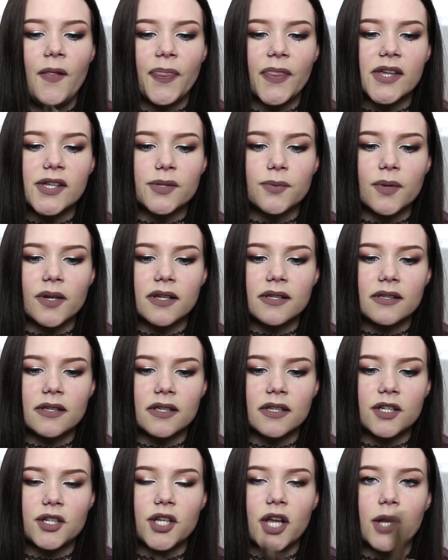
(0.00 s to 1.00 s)
This one is
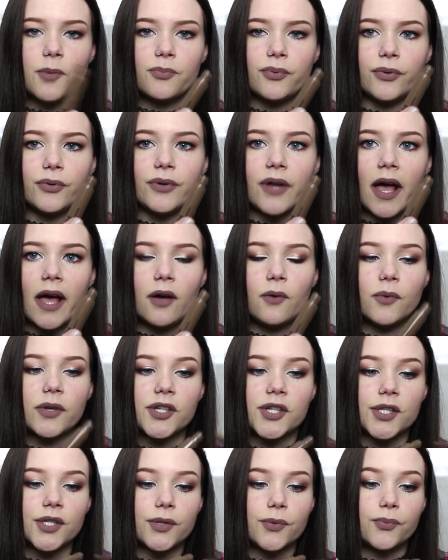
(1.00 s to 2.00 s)
in the shade Brunette,
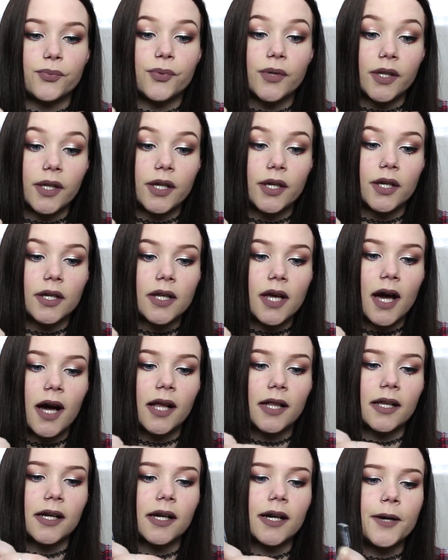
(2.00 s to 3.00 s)
which is a really good
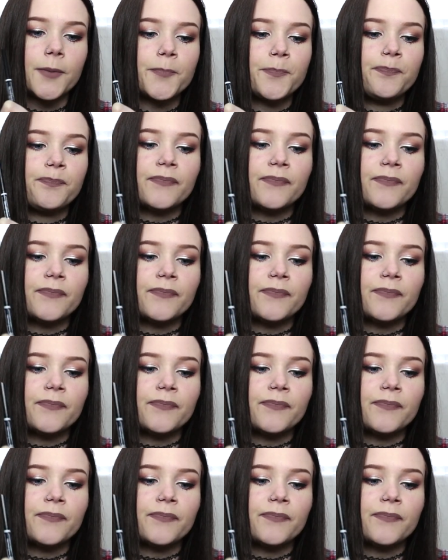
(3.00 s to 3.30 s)
color.